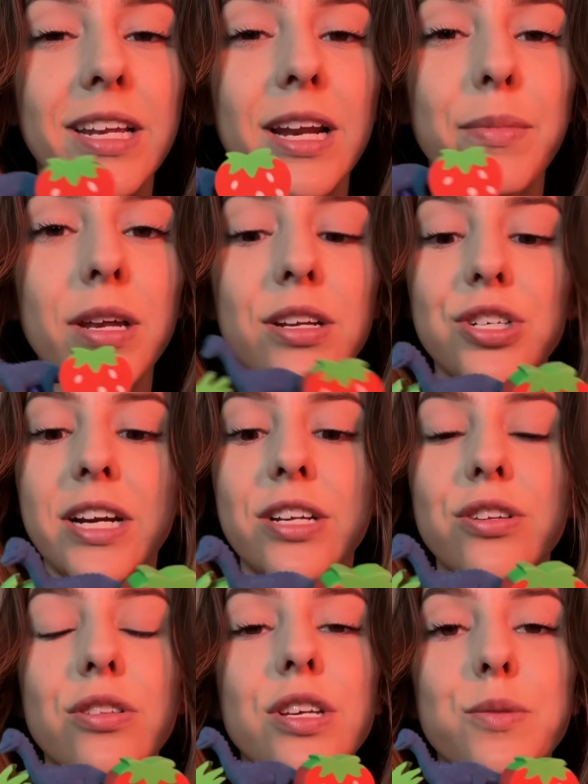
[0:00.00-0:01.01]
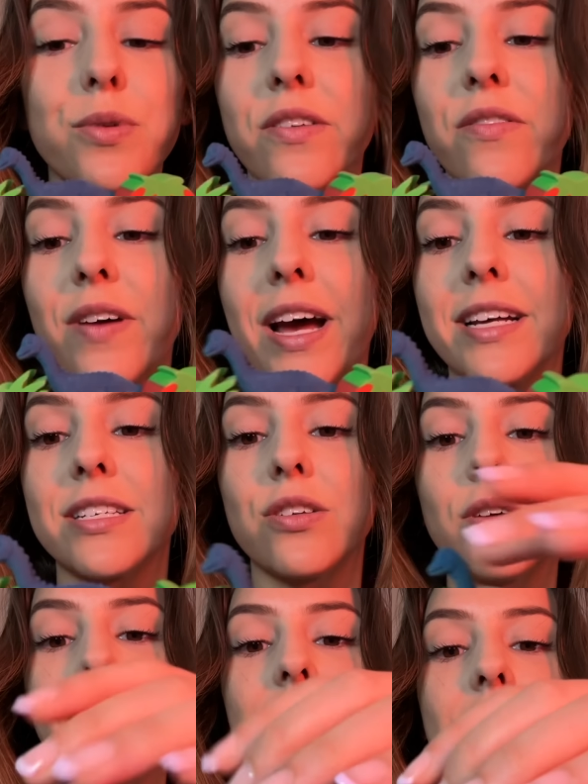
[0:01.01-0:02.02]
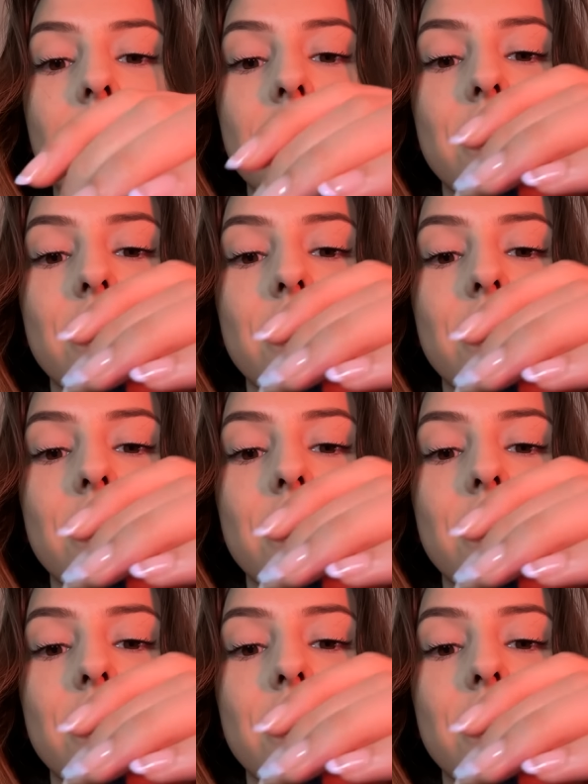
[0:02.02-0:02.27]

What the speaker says: And I'm gonna try to do this pretty fast, okay?